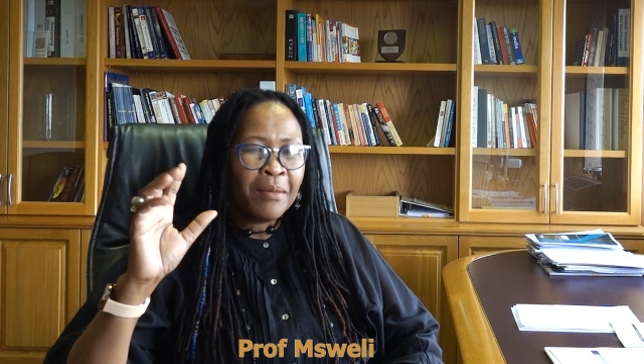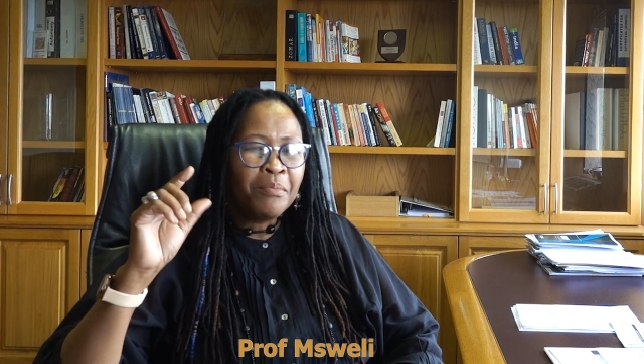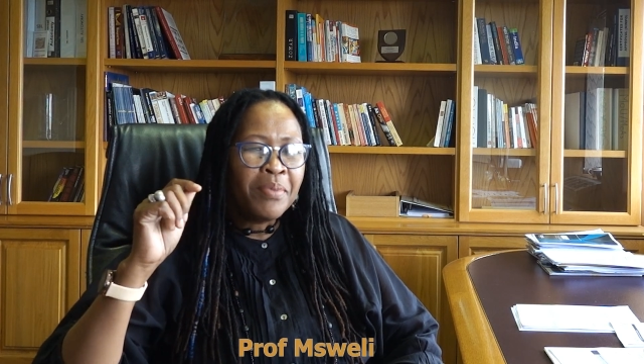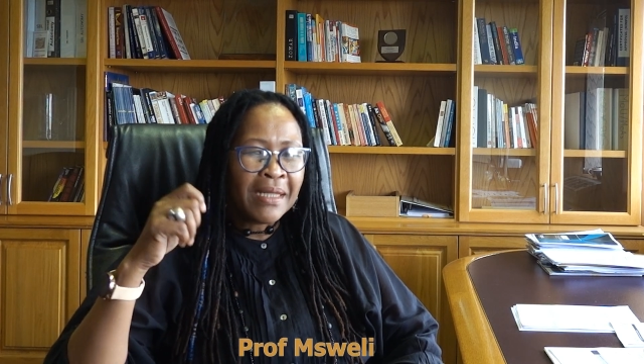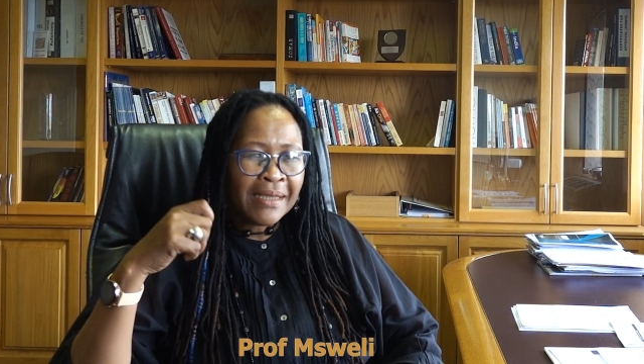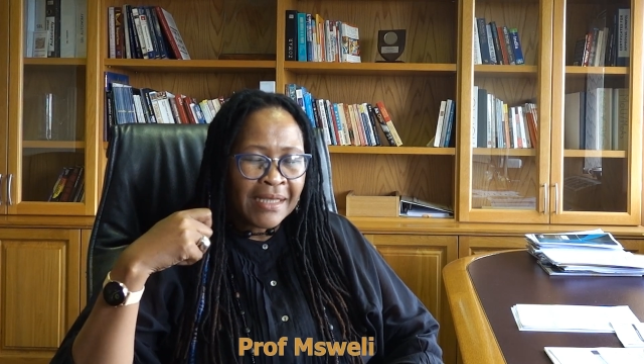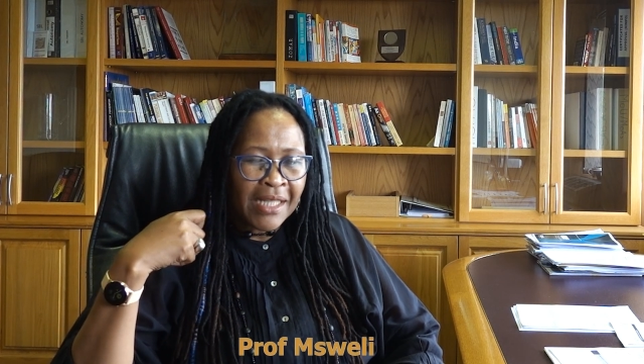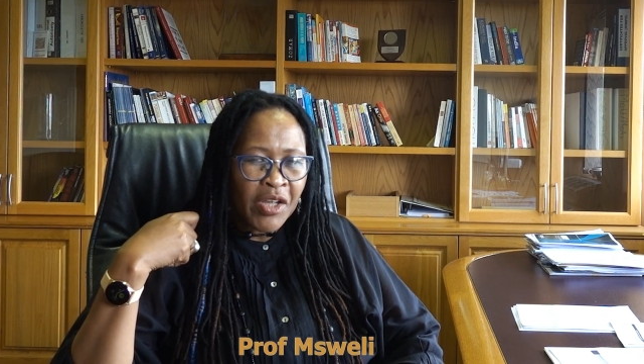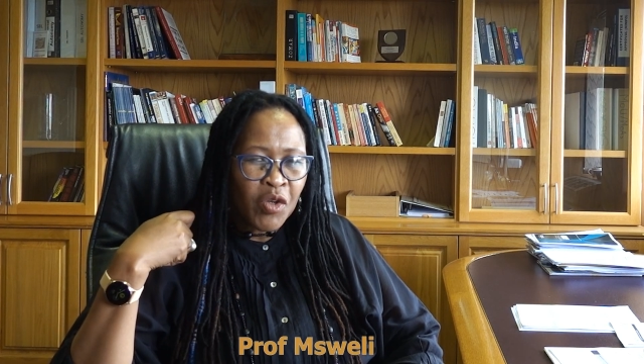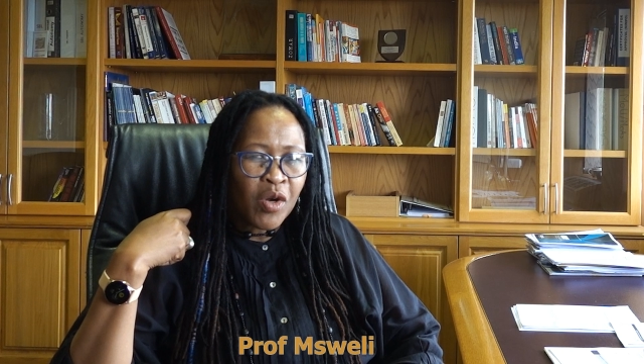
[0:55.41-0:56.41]

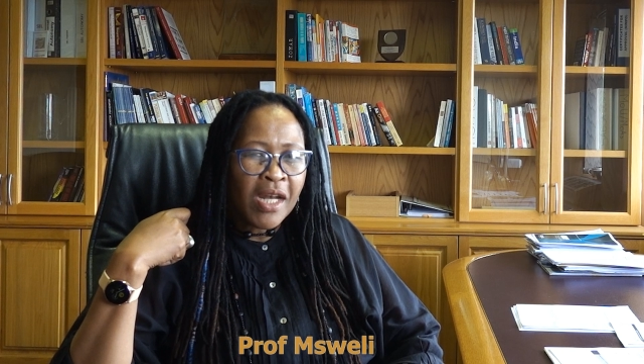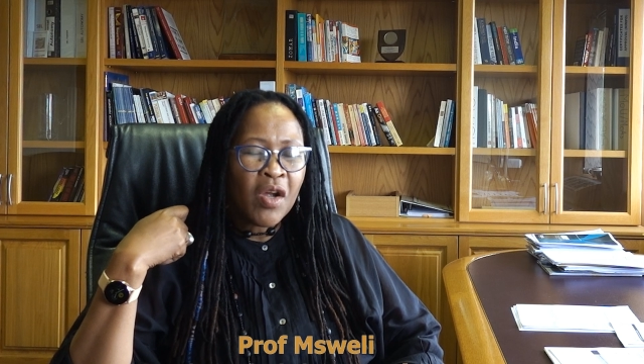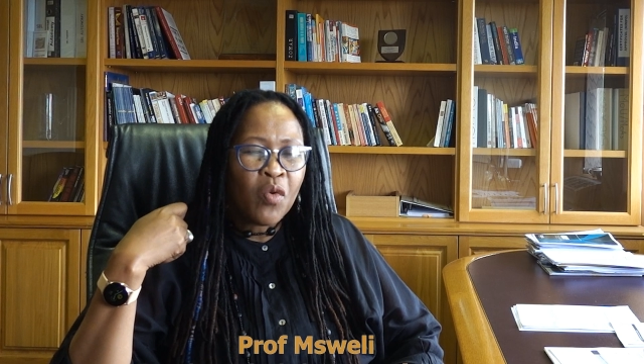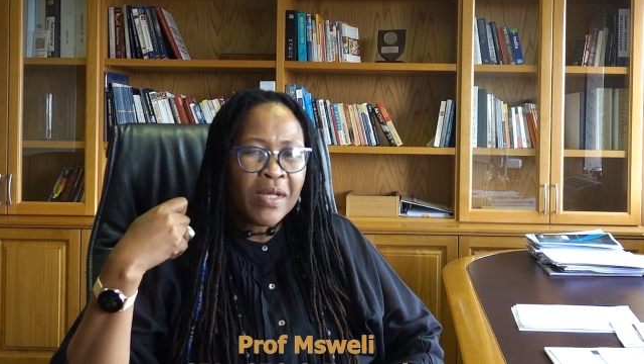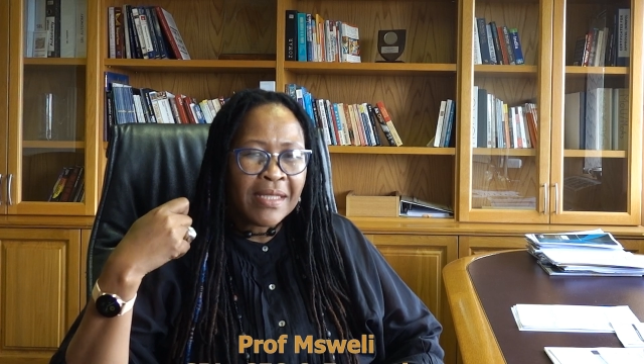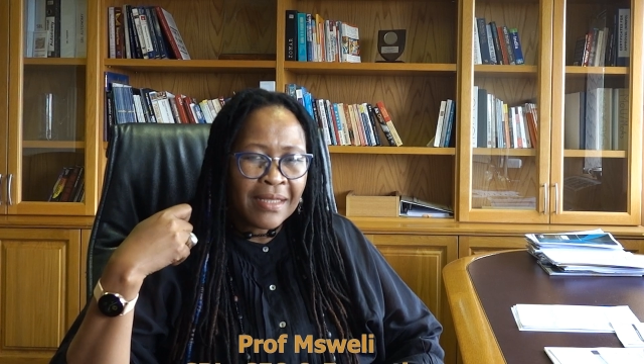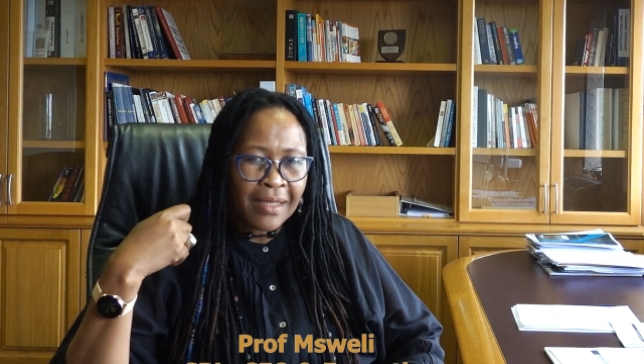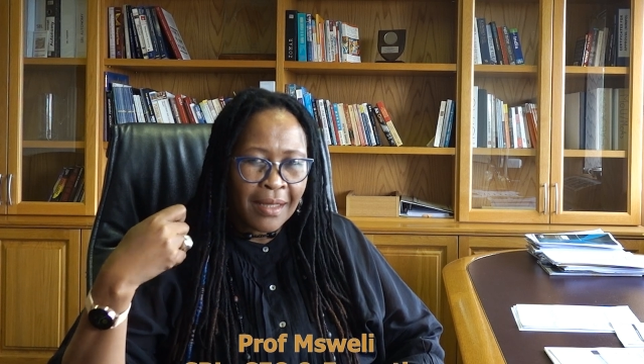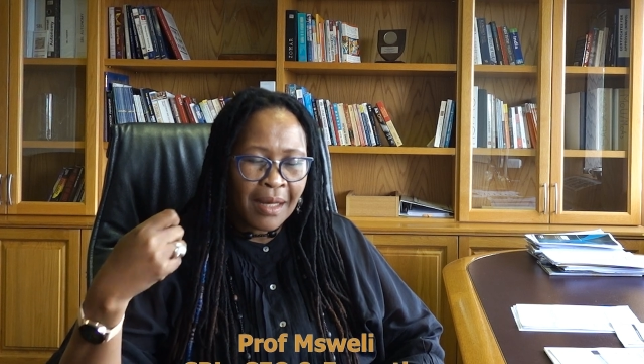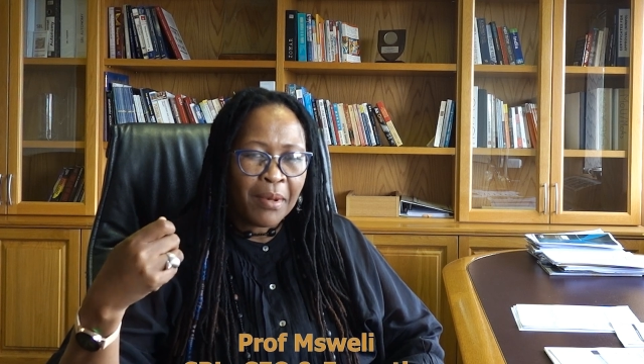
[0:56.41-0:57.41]
building your
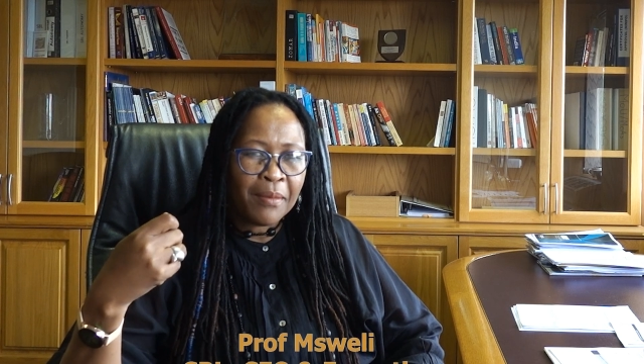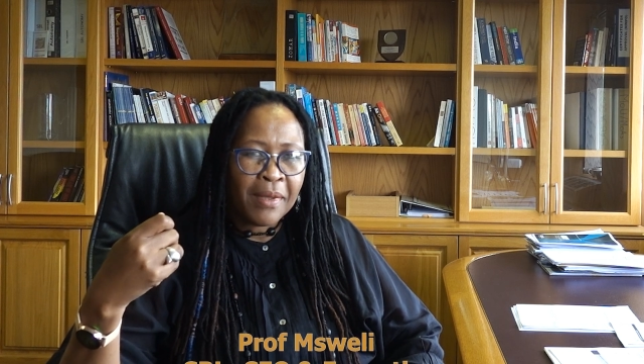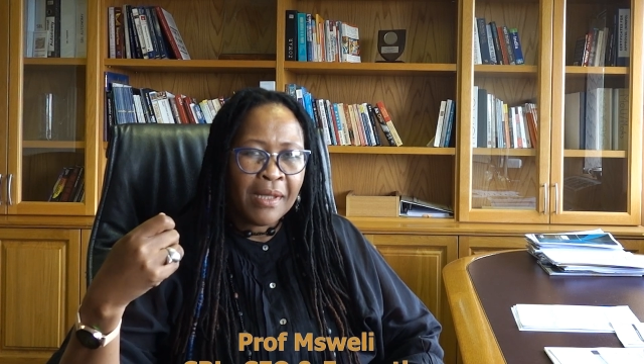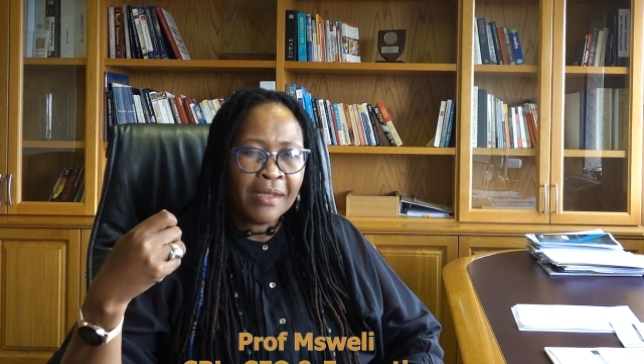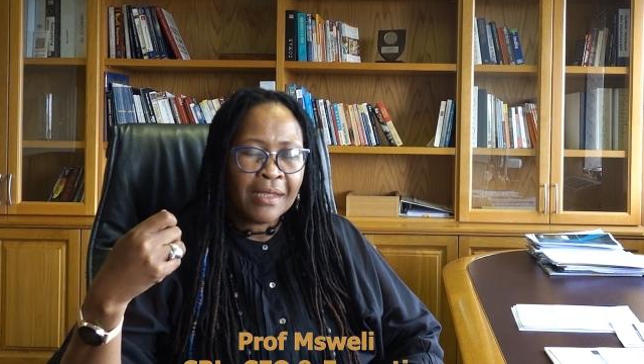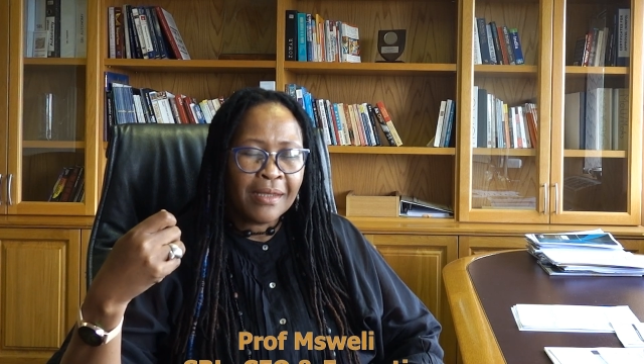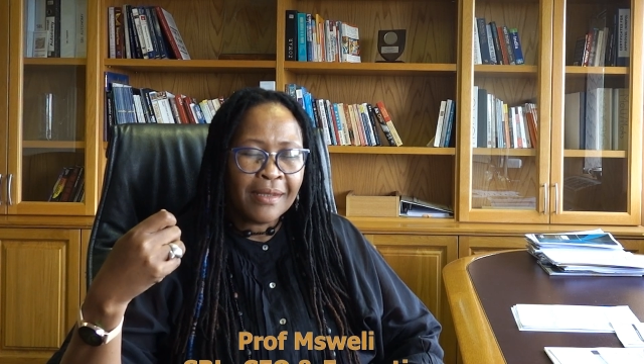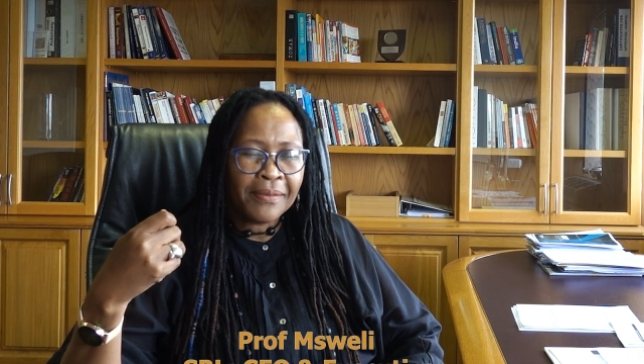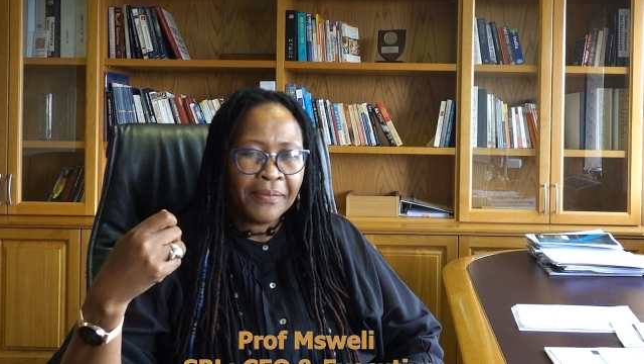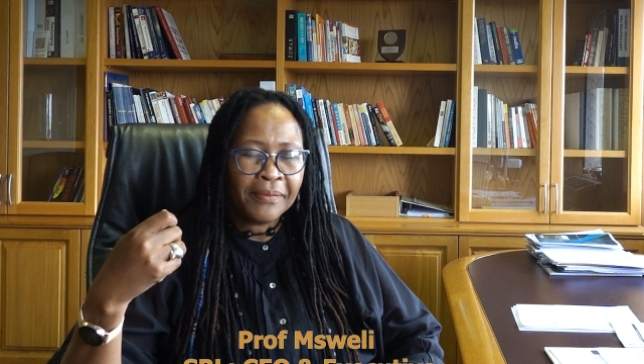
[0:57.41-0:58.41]
linguistic capabilities.